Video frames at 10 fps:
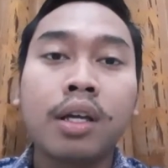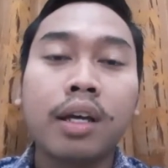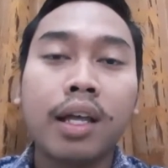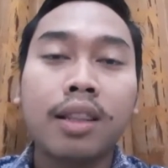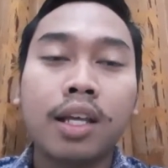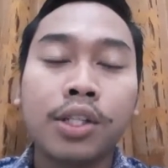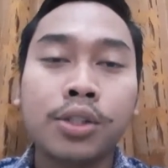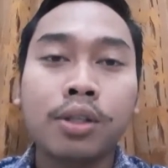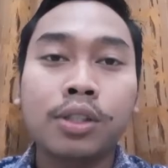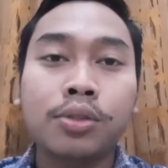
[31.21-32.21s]
and they
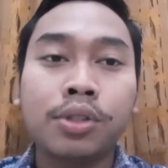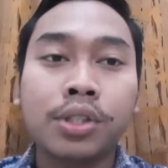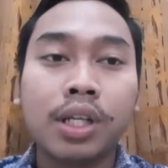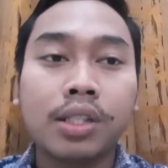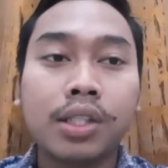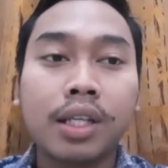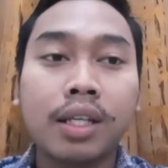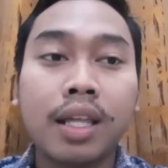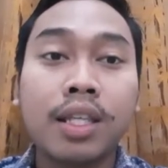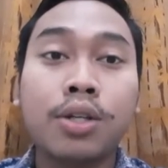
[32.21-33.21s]
start to
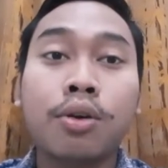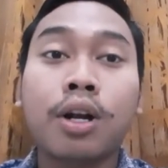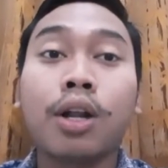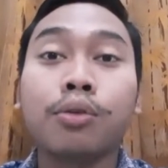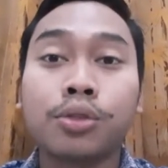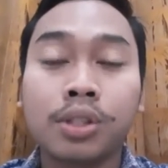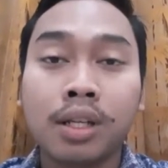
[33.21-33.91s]
discussing at the door closed.